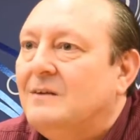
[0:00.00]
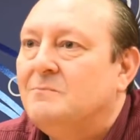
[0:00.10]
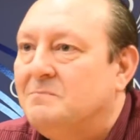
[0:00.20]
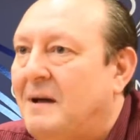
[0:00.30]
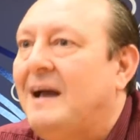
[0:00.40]

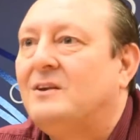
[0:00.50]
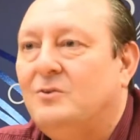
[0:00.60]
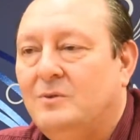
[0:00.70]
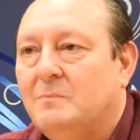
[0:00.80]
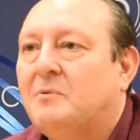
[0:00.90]
They're back
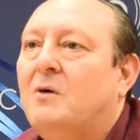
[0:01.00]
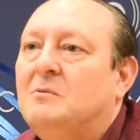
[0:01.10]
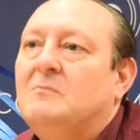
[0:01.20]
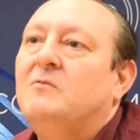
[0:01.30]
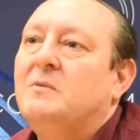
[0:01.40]
to the
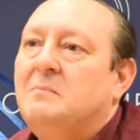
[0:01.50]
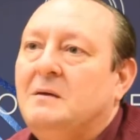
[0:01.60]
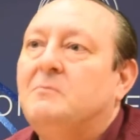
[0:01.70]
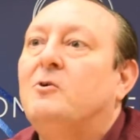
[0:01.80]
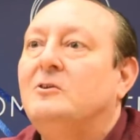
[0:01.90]
problem of the
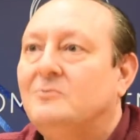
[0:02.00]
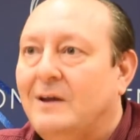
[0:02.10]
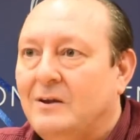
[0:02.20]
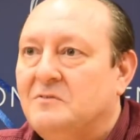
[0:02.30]
big boys, right?